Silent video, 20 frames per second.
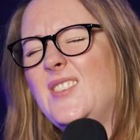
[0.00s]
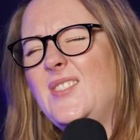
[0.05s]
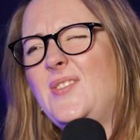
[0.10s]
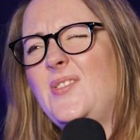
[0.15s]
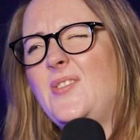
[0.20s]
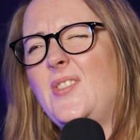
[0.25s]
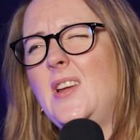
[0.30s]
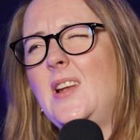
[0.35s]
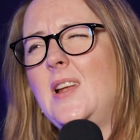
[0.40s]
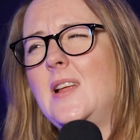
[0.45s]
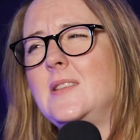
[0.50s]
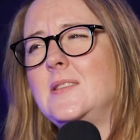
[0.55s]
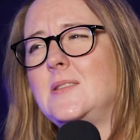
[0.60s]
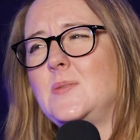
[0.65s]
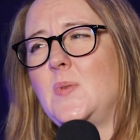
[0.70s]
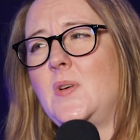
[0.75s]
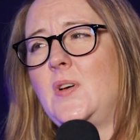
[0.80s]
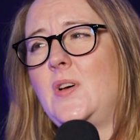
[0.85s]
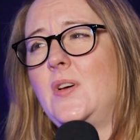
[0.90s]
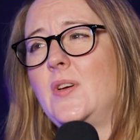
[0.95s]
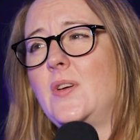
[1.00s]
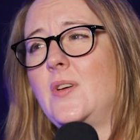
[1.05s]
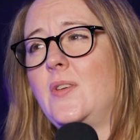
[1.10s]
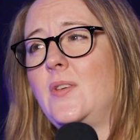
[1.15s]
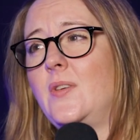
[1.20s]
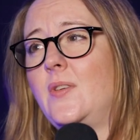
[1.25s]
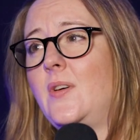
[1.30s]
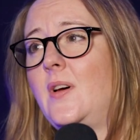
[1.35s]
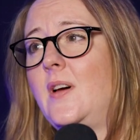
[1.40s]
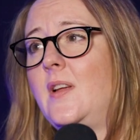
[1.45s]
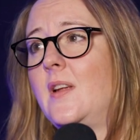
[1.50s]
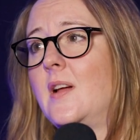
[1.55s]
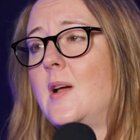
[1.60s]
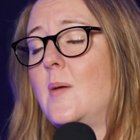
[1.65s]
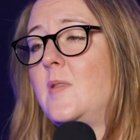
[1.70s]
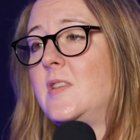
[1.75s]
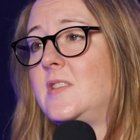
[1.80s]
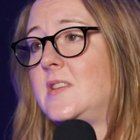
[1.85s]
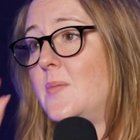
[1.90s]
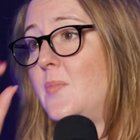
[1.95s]
done freelance work and a
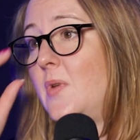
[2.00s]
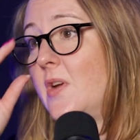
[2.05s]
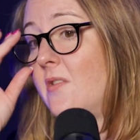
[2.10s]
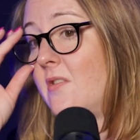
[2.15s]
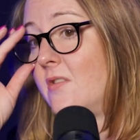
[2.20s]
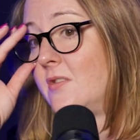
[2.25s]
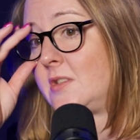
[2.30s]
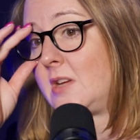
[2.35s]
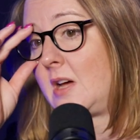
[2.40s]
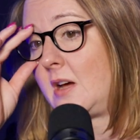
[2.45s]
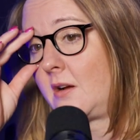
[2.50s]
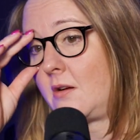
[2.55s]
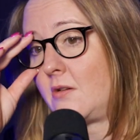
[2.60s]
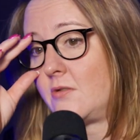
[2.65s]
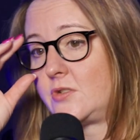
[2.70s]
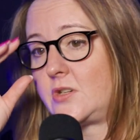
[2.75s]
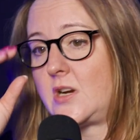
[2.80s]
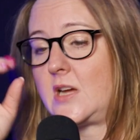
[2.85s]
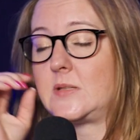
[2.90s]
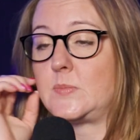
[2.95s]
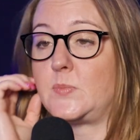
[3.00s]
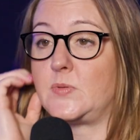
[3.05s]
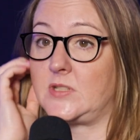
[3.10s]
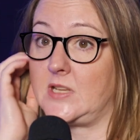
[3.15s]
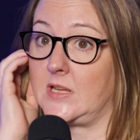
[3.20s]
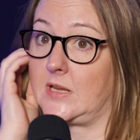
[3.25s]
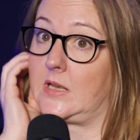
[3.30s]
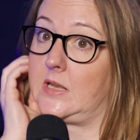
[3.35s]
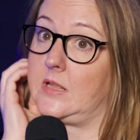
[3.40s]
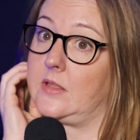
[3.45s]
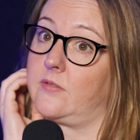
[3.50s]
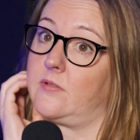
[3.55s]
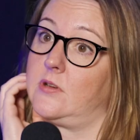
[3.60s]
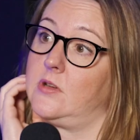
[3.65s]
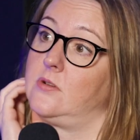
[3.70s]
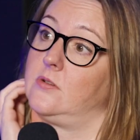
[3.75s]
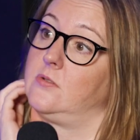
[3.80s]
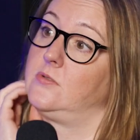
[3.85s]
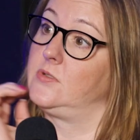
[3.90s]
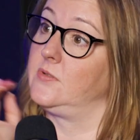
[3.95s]
couple of temporary contracts, particularly
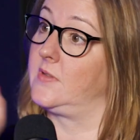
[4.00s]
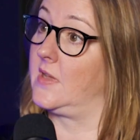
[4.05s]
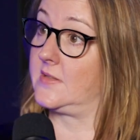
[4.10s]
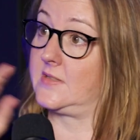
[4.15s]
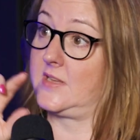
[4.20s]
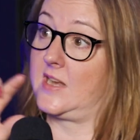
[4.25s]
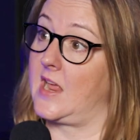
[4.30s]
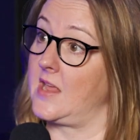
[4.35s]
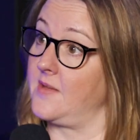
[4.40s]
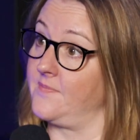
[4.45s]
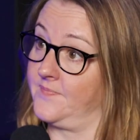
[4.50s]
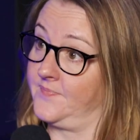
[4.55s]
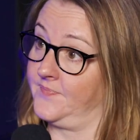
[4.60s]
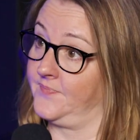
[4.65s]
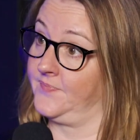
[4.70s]
through 2008